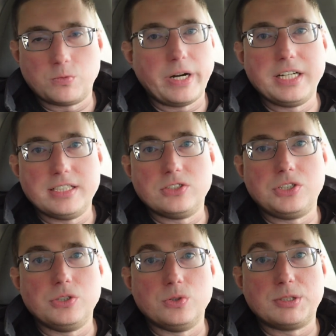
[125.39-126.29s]
right
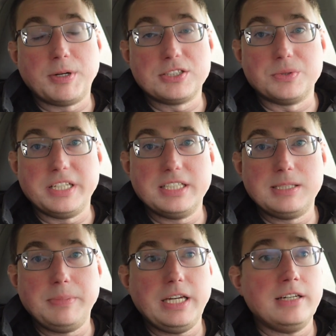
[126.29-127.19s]
into the spots it needed
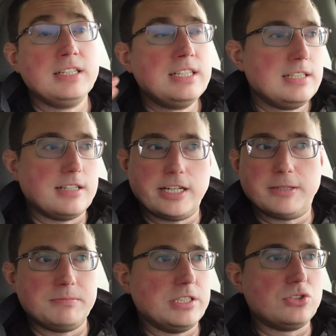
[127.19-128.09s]
to be,
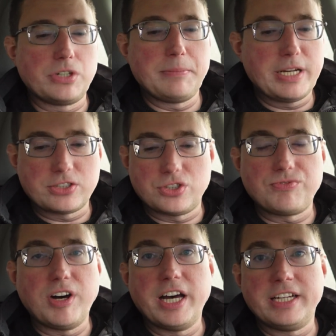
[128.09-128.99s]
did the straight back just
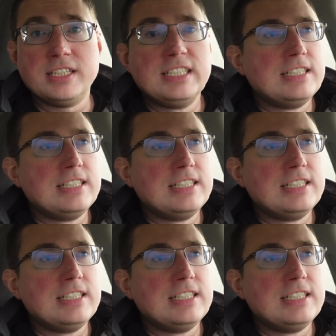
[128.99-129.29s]
fine.